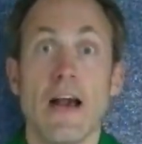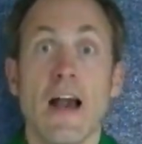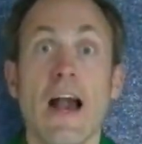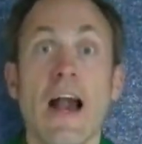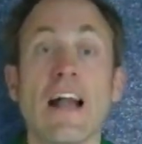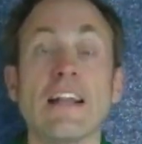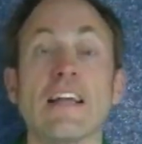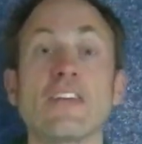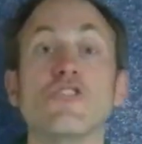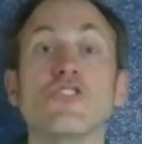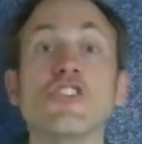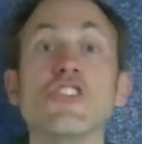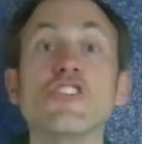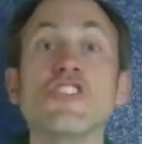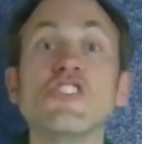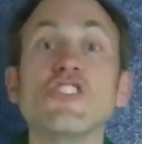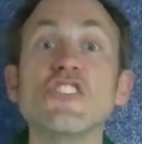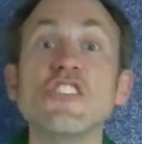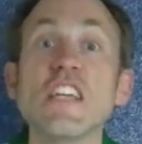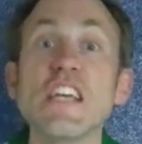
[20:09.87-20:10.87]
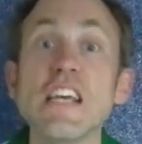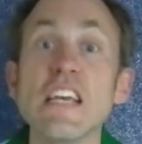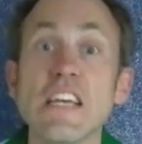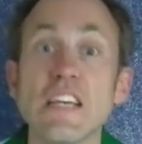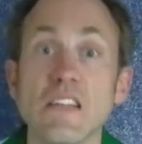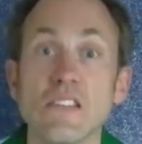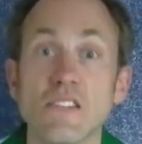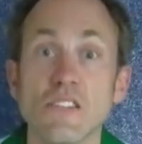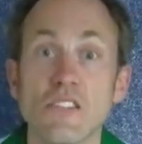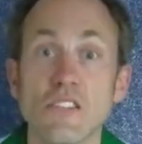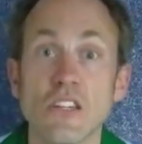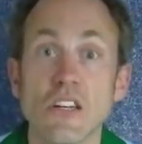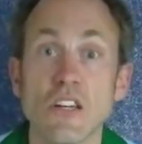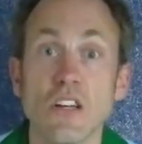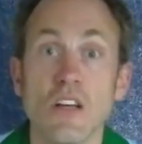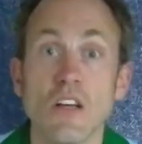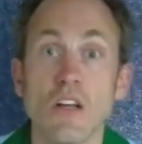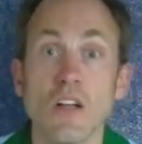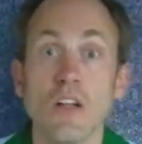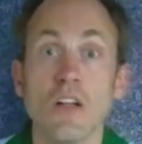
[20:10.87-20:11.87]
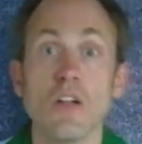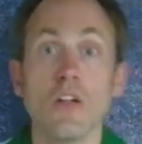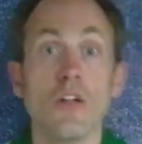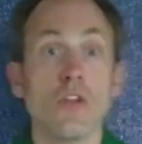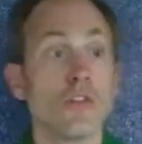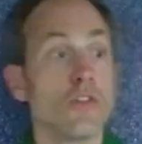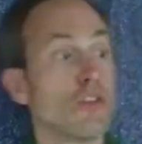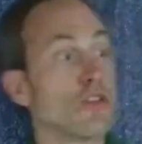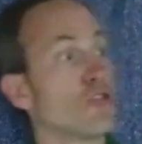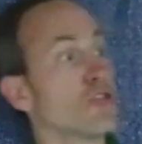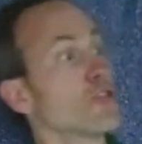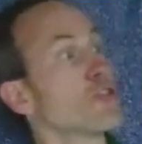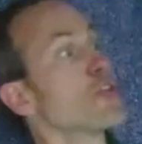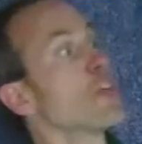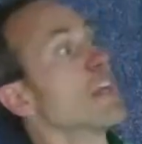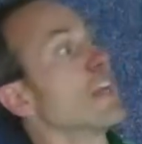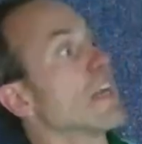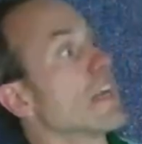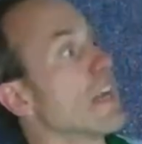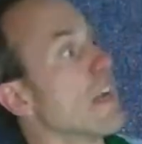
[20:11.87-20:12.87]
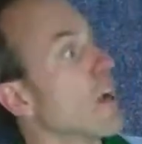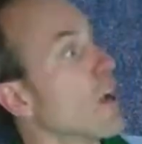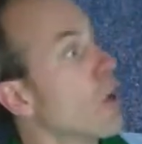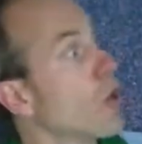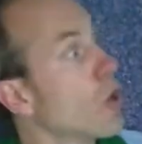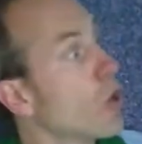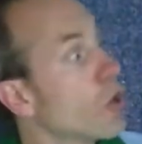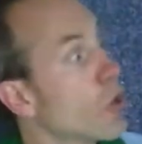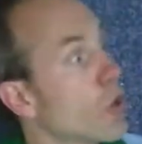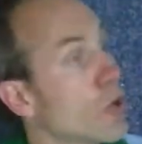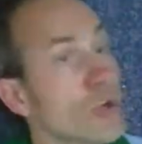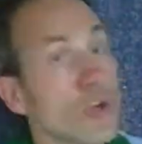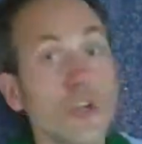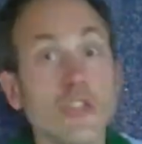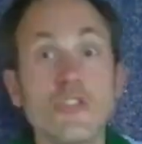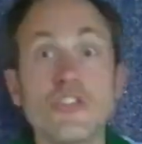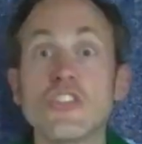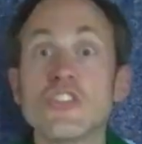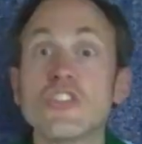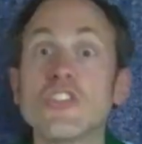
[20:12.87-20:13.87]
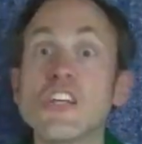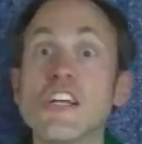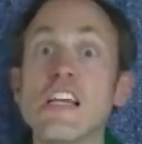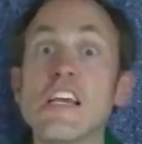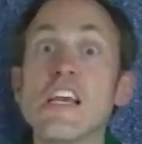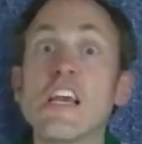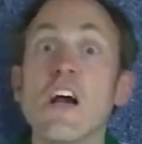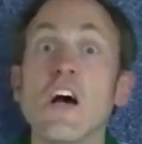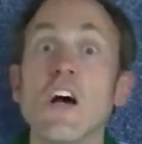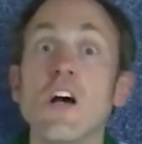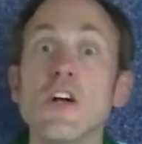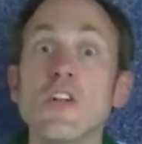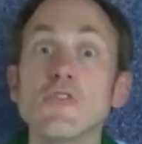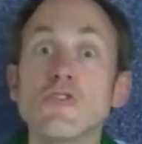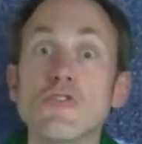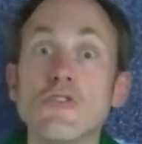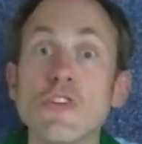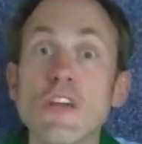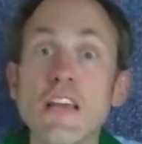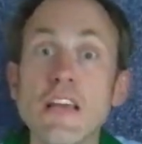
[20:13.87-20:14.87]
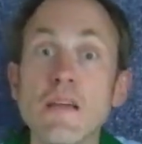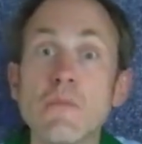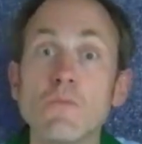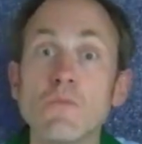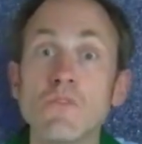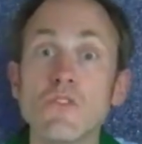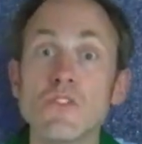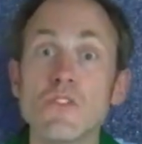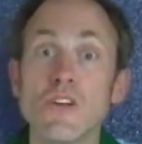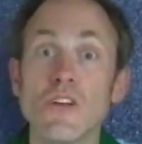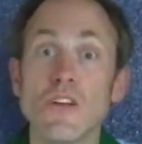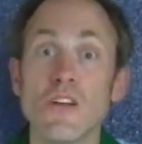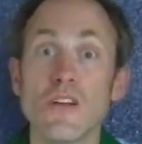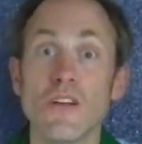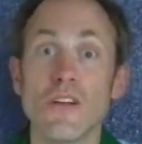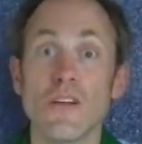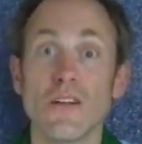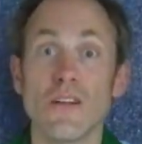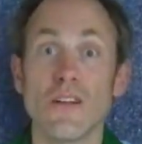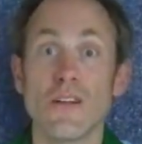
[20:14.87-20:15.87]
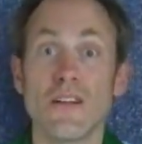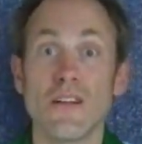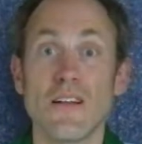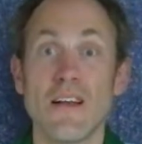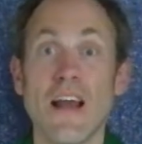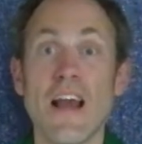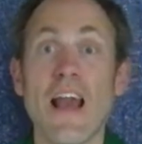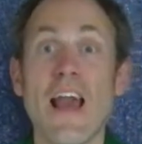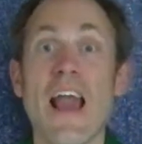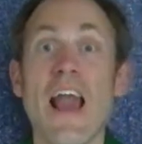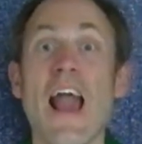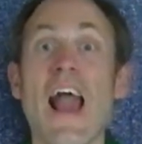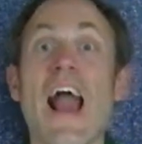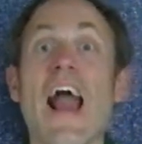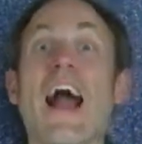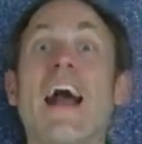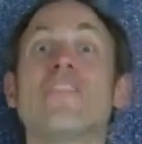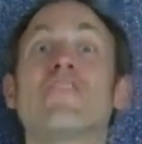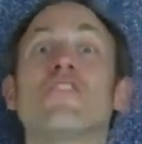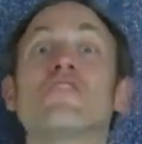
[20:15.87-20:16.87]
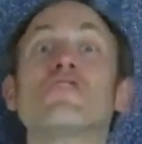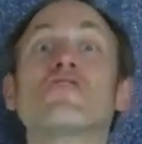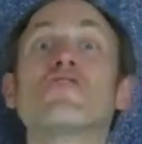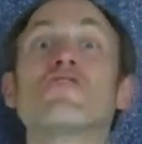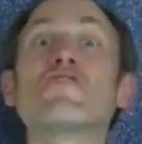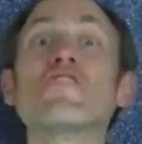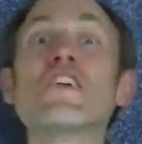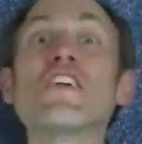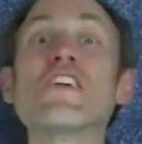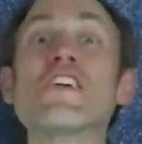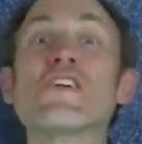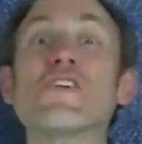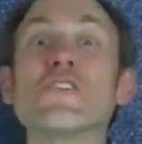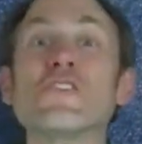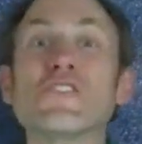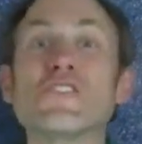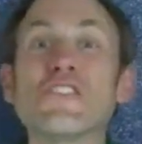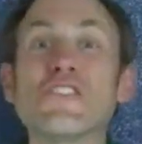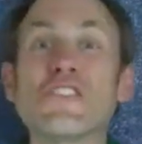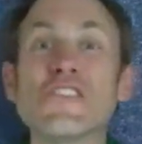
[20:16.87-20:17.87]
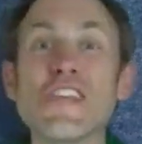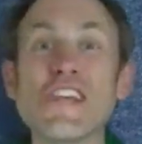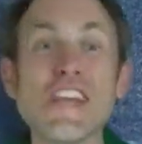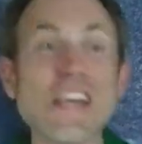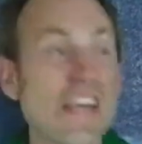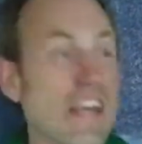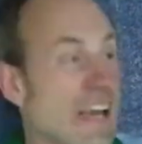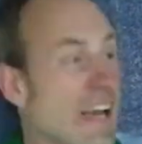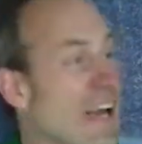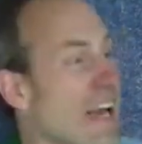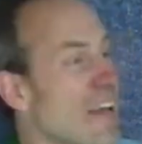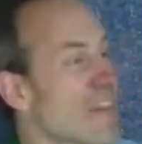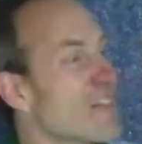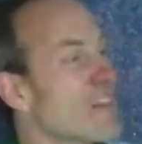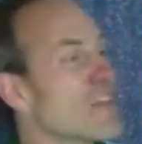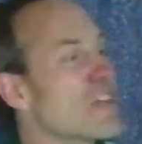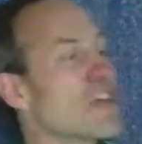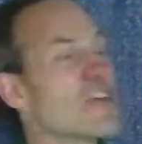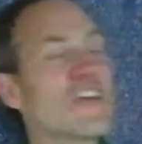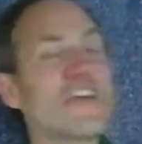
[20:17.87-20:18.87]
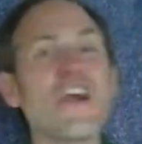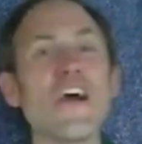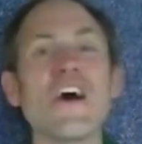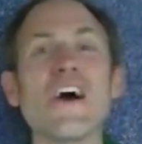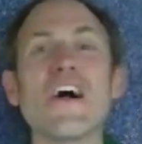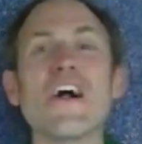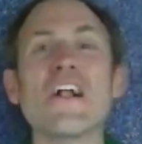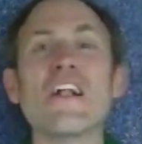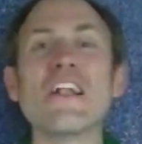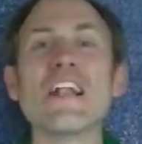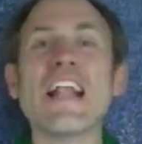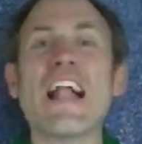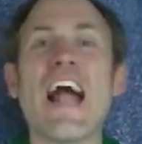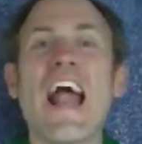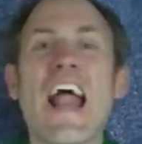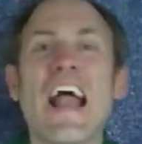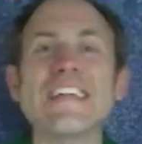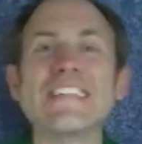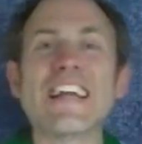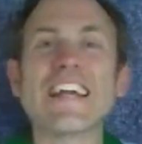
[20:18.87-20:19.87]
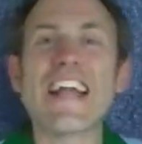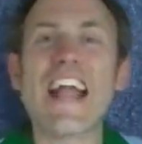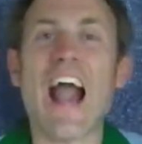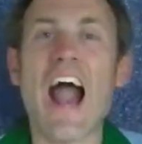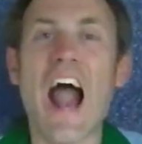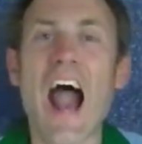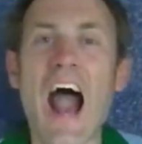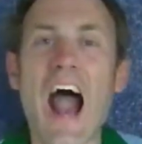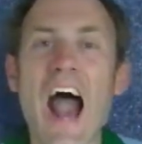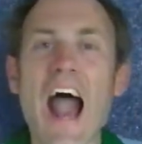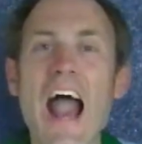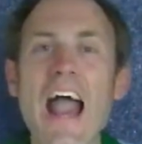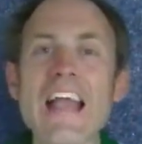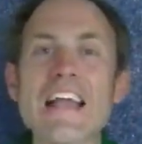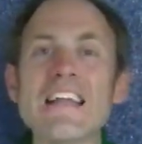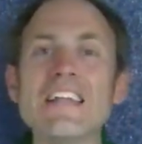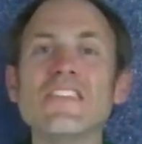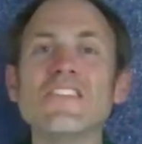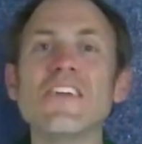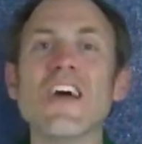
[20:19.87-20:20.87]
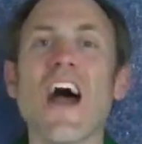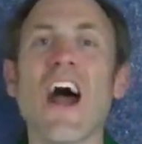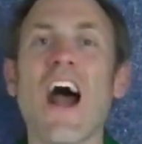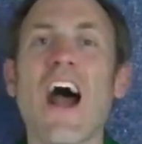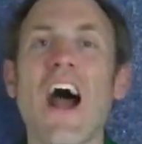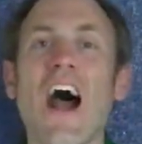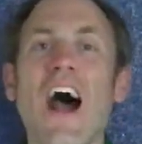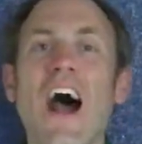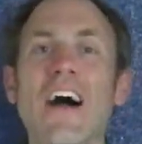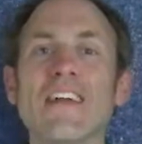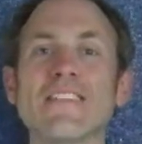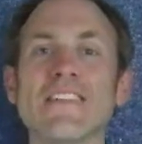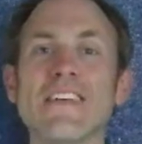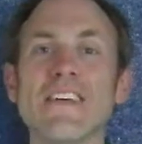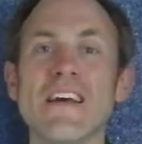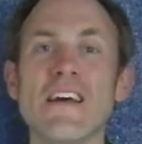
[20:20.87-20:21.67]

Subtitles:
And as she sneezed, the tree could see her dreams. And the tree could see that the girl had a kind heart.